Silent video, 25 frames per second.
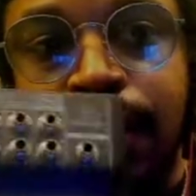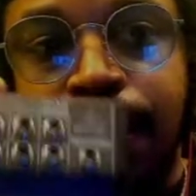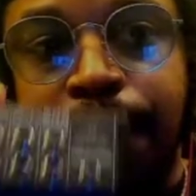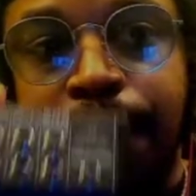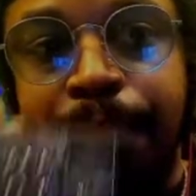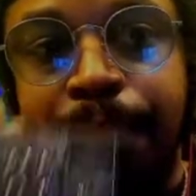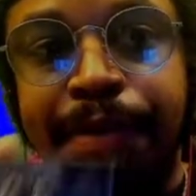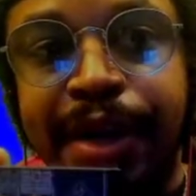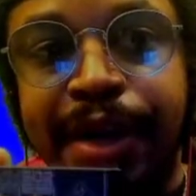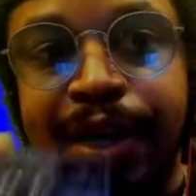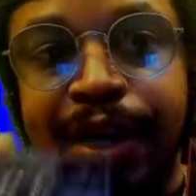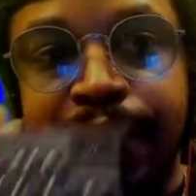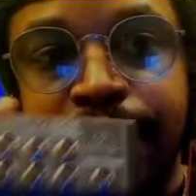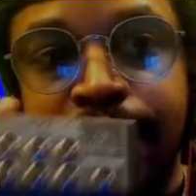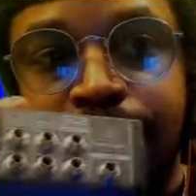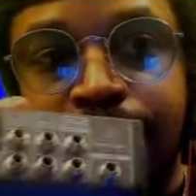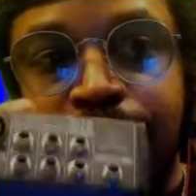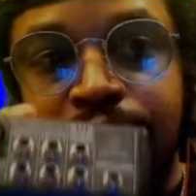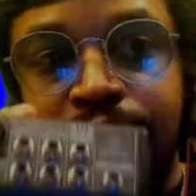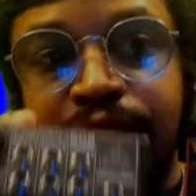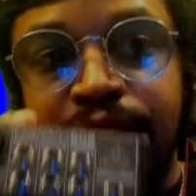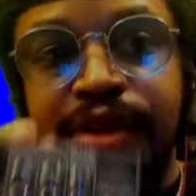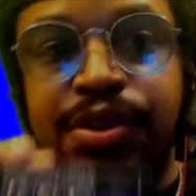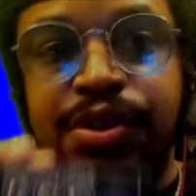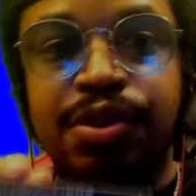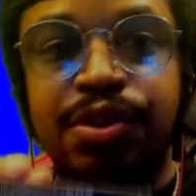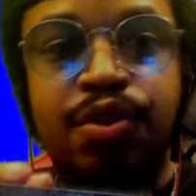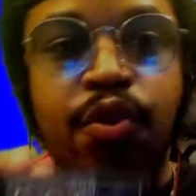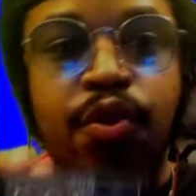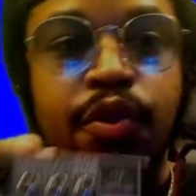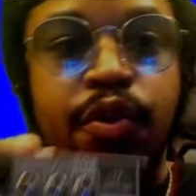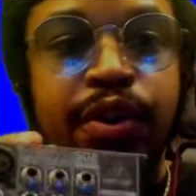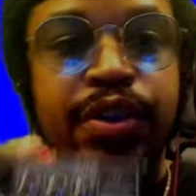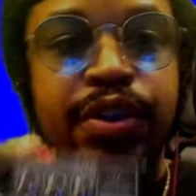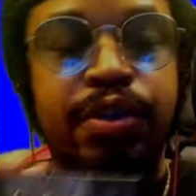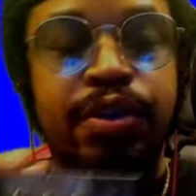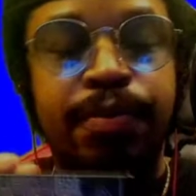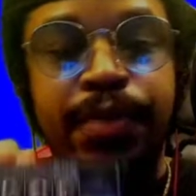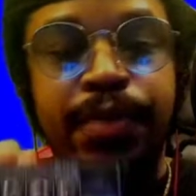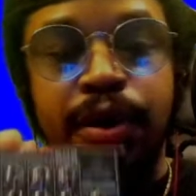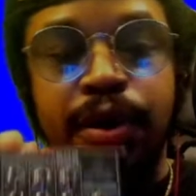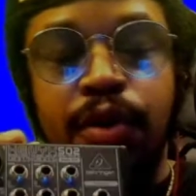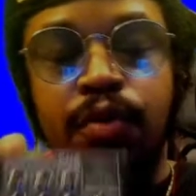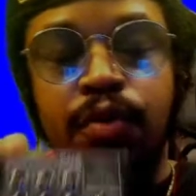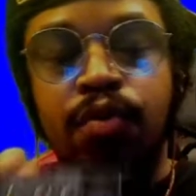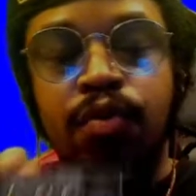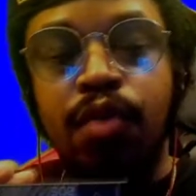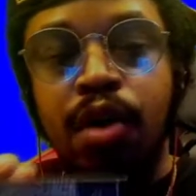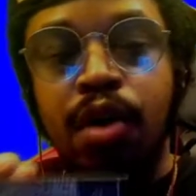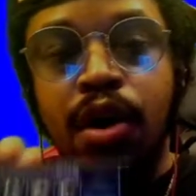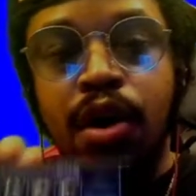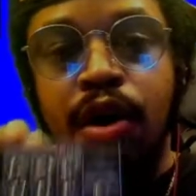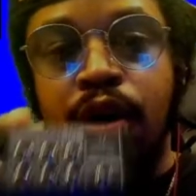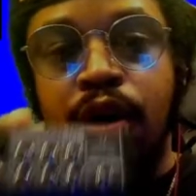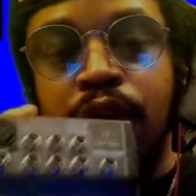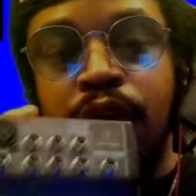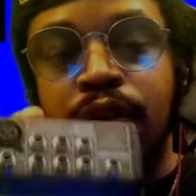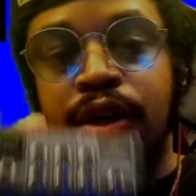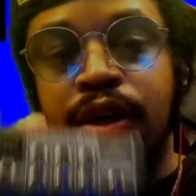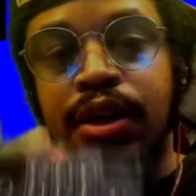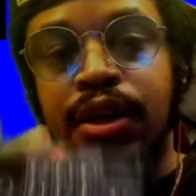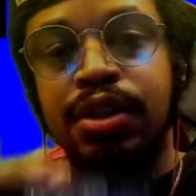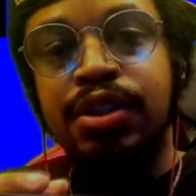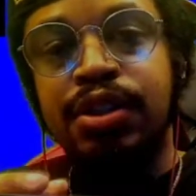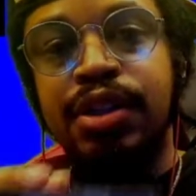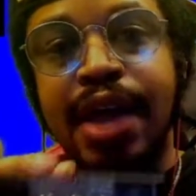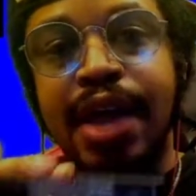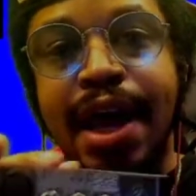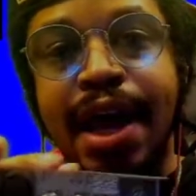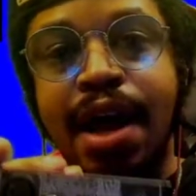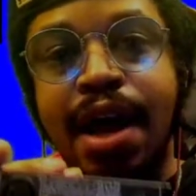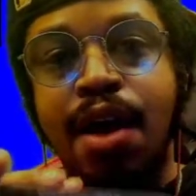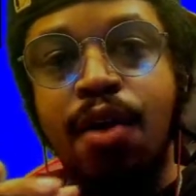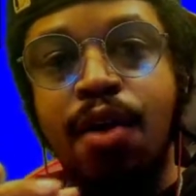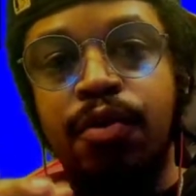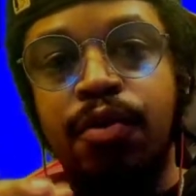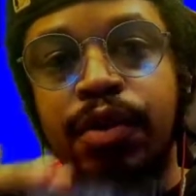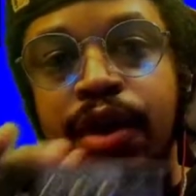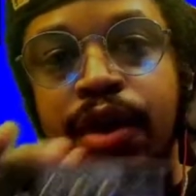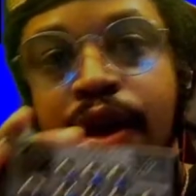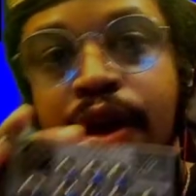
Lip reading: but this is going to be a raw sound,